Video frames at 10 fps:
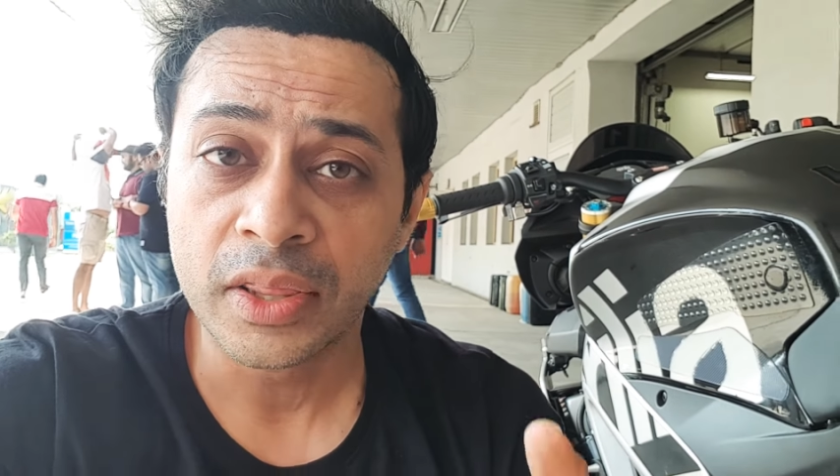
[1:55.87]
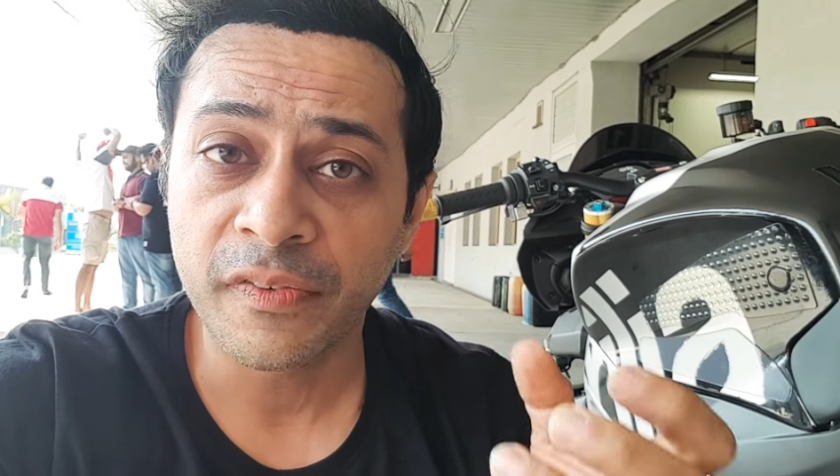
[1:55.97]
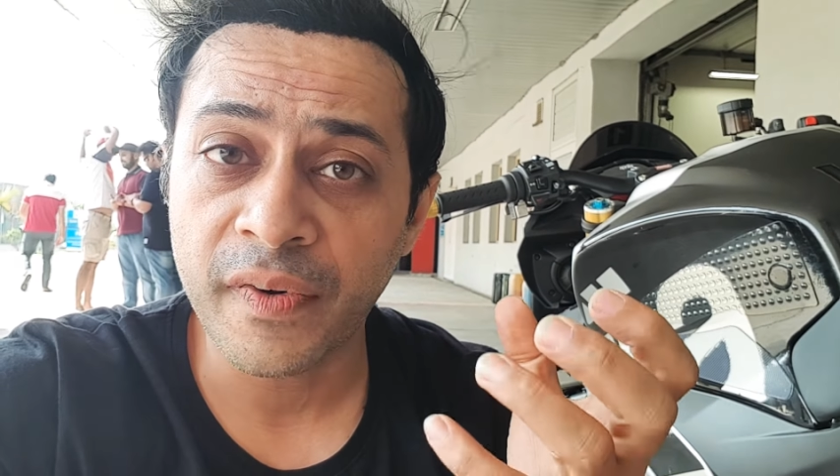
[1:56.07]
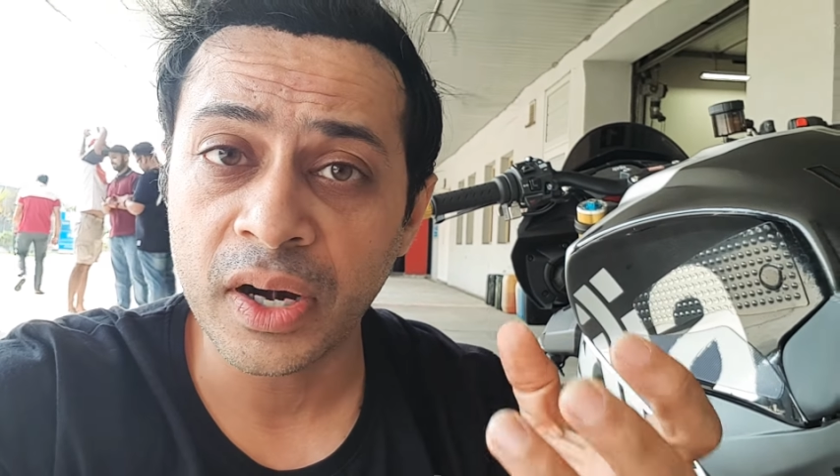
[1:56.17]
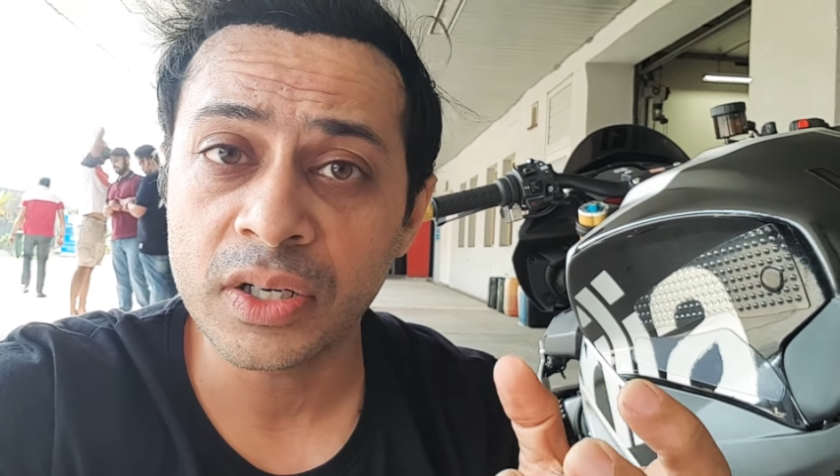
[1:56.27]
the
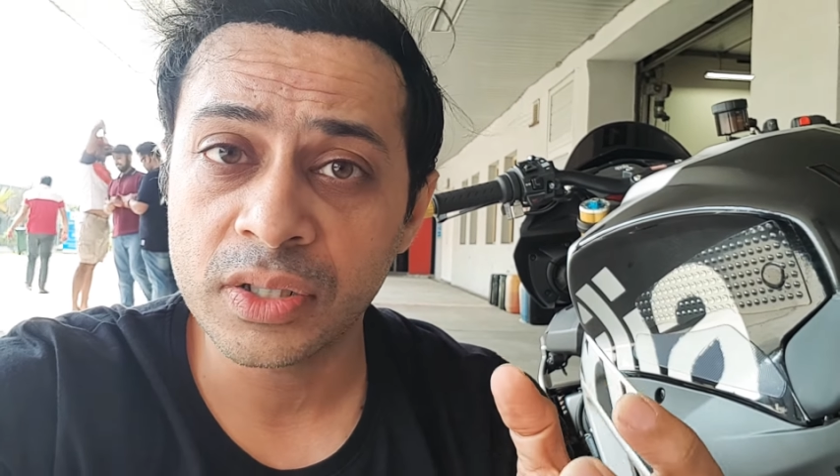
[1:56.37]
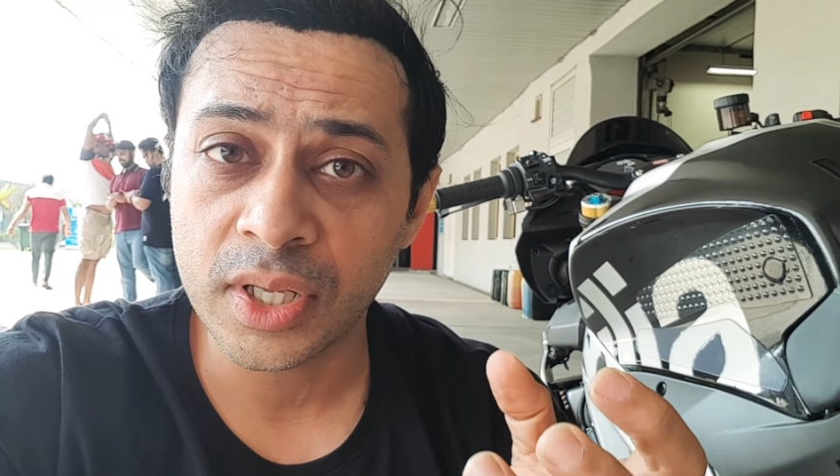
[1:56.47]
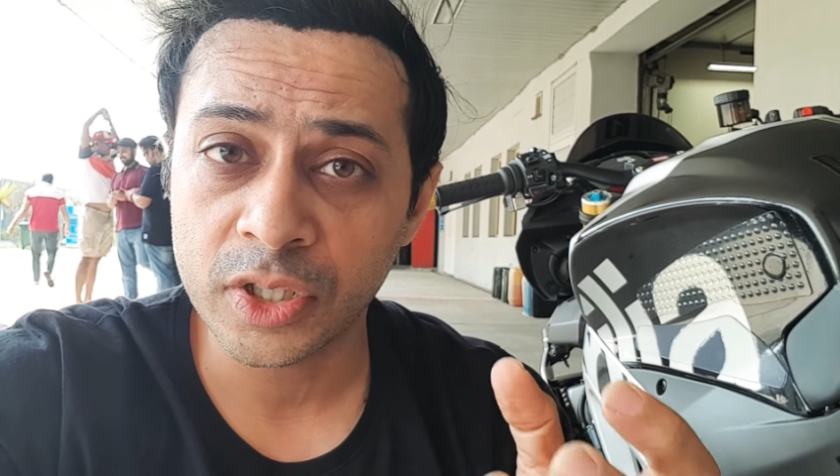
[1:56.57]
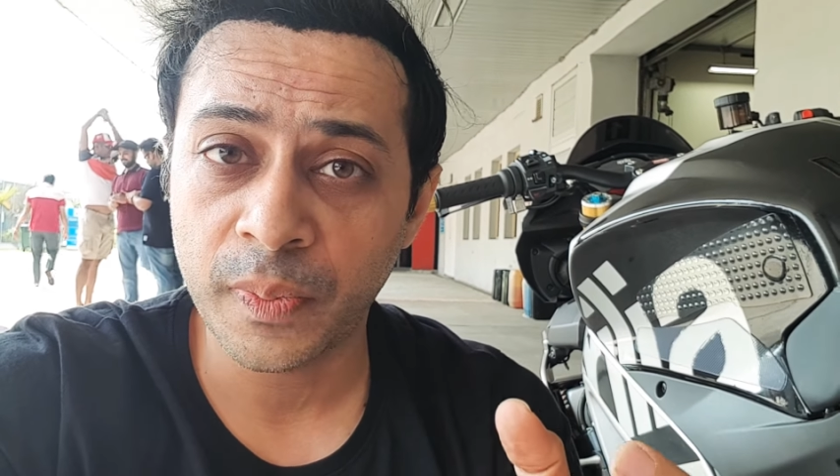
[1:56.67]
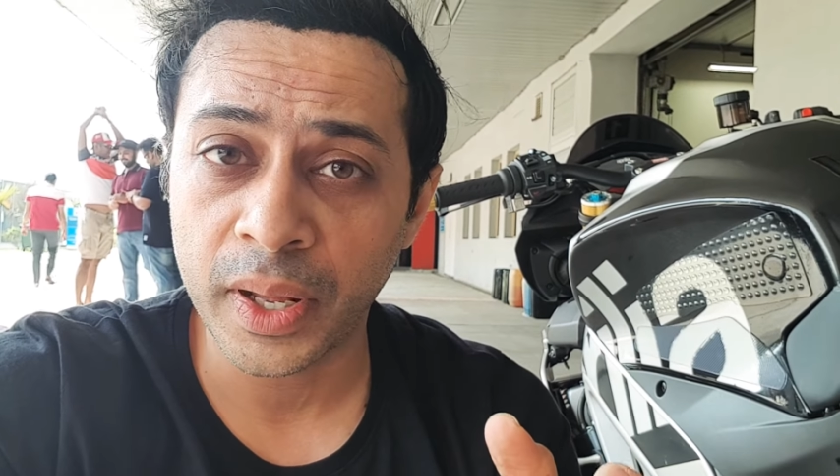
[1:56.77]
front
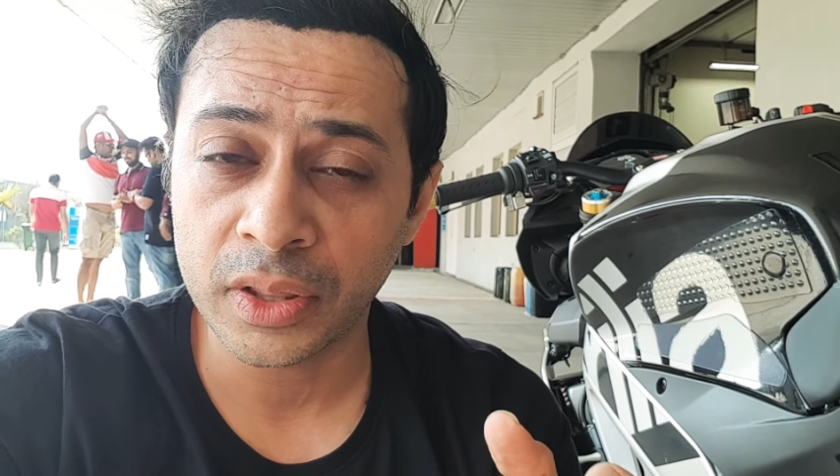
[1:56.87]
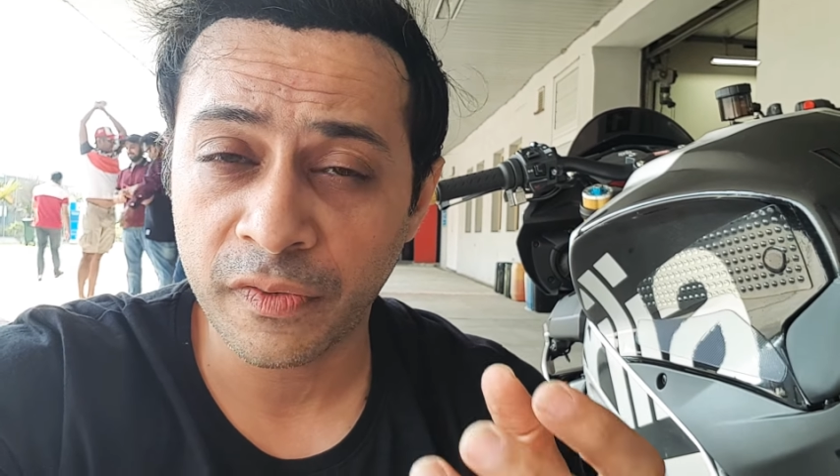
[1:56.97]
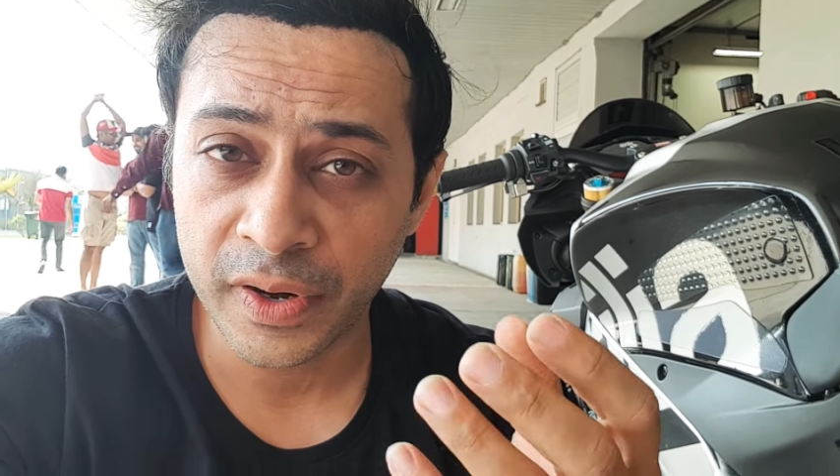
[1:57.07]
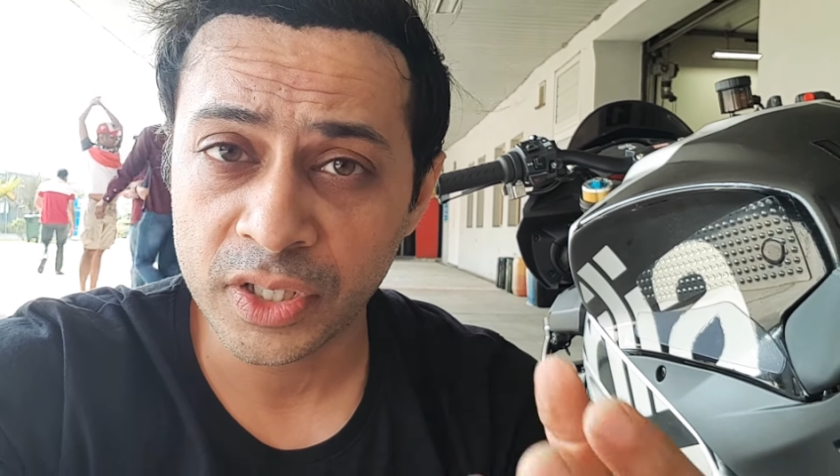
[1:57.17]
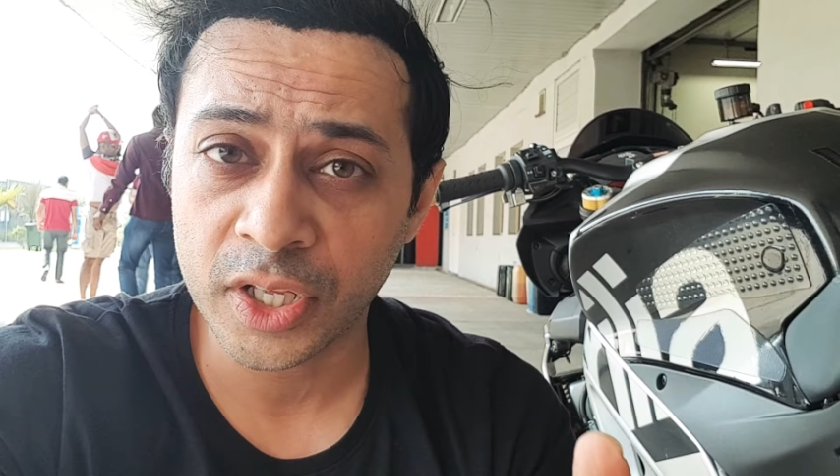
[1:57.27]

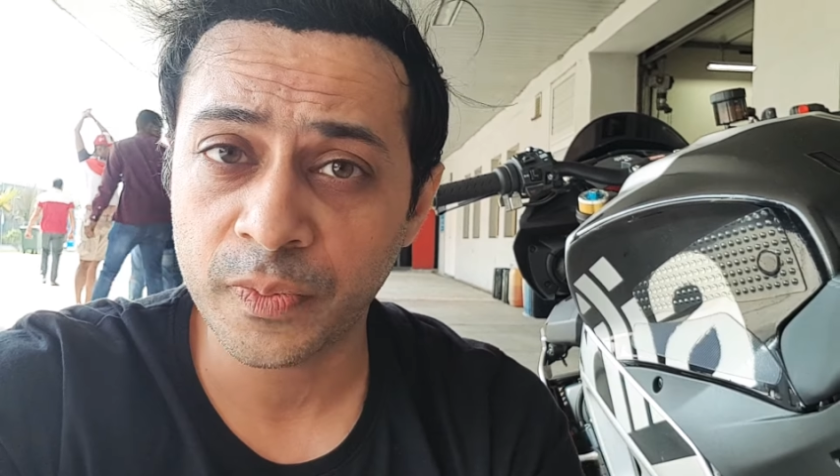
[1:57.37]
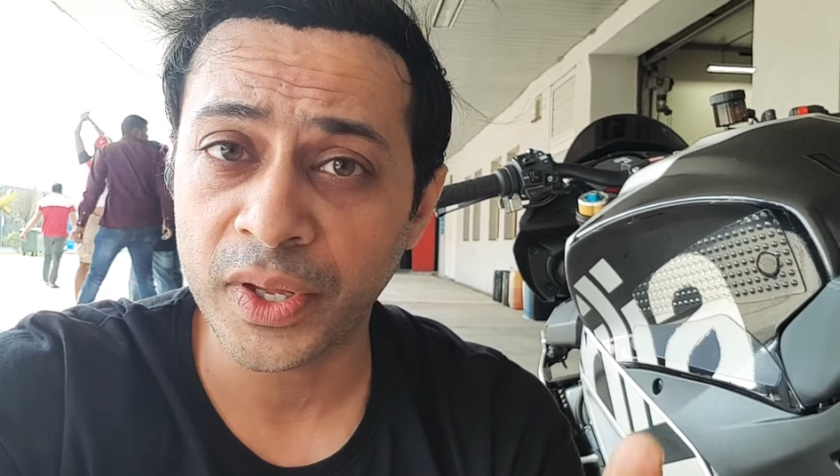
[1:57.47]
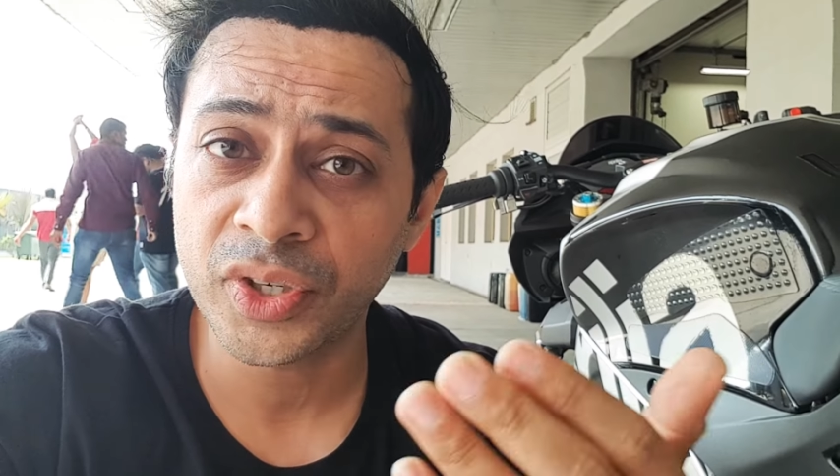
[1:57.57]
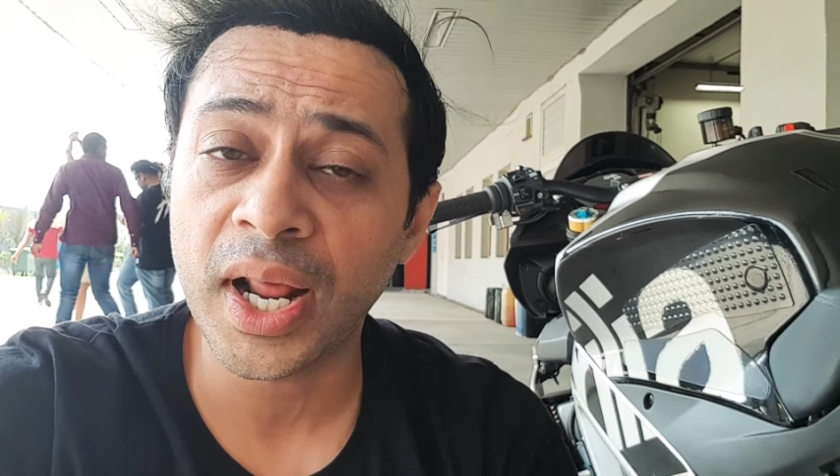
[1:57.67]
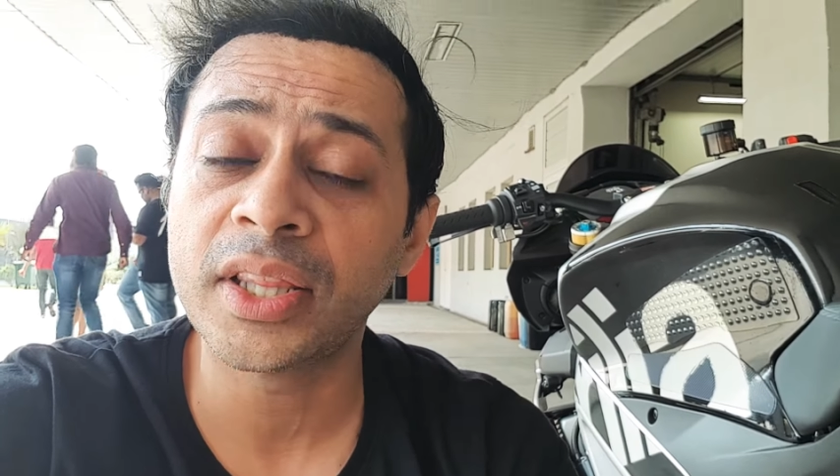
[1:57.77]

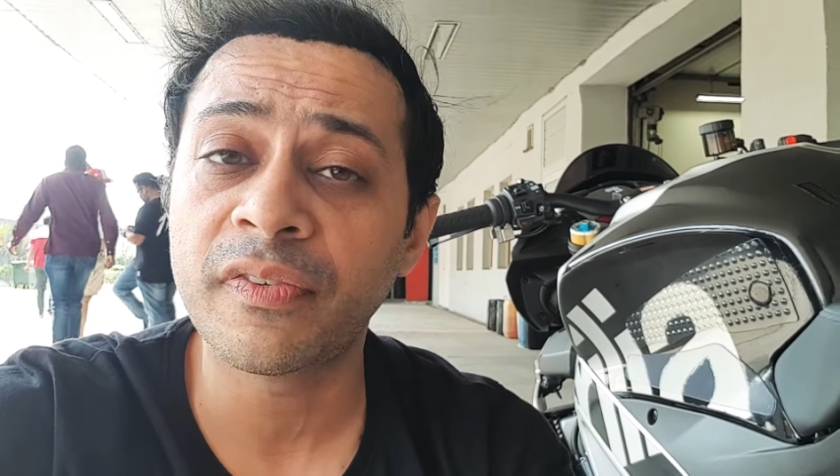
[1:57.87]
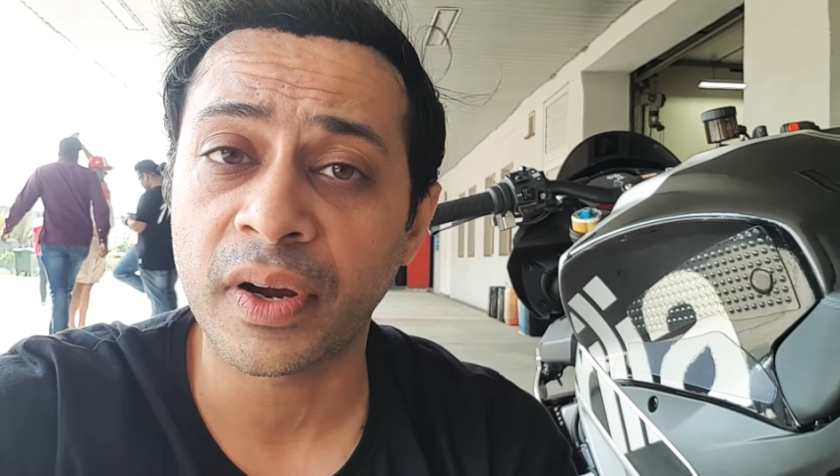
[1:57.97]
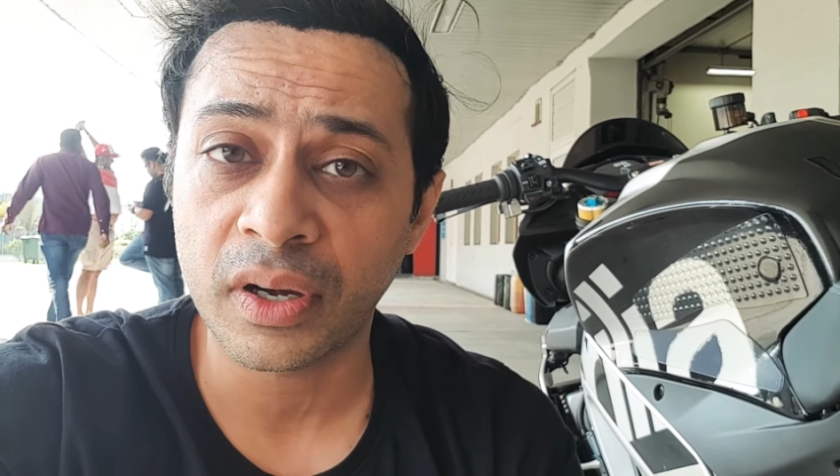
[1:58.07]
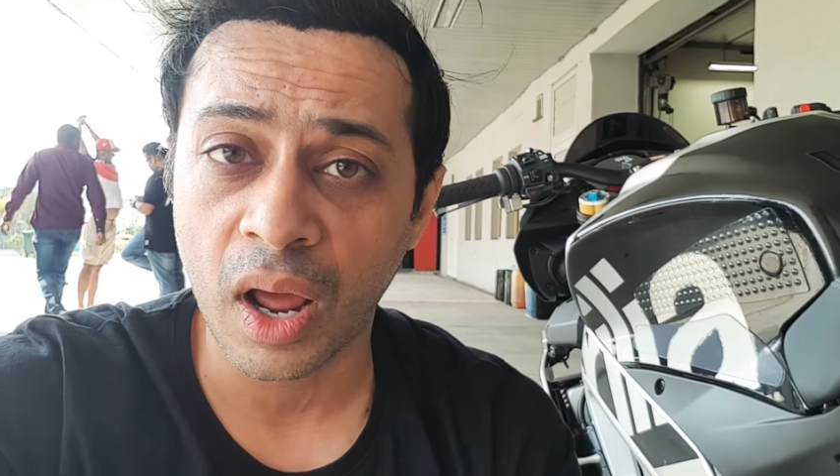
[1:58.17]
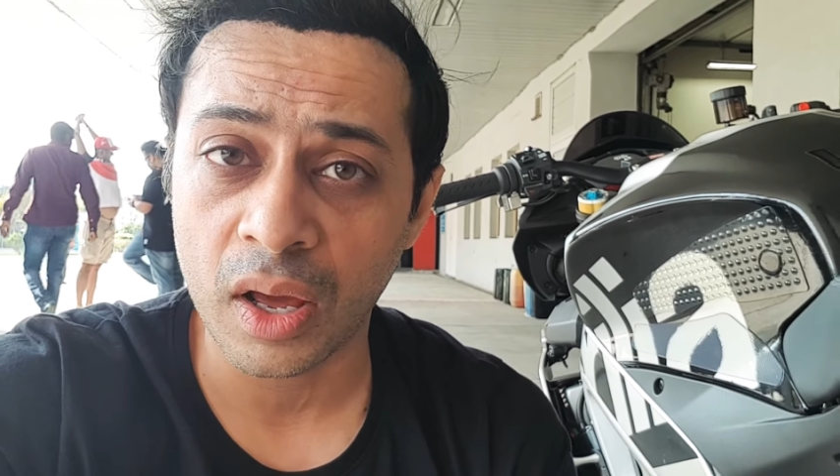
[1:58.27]
suspension and the
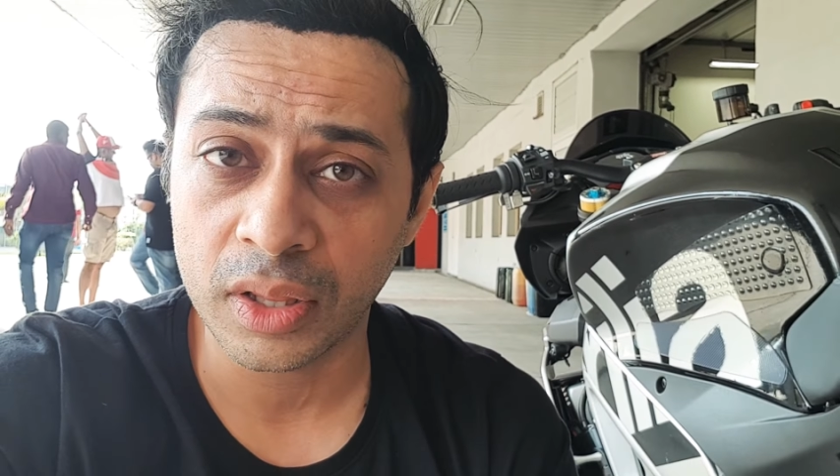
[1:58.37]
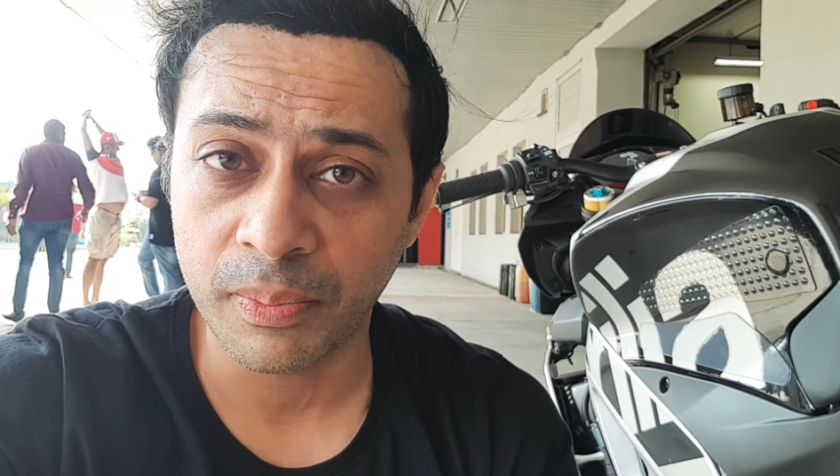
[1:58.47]
front tire,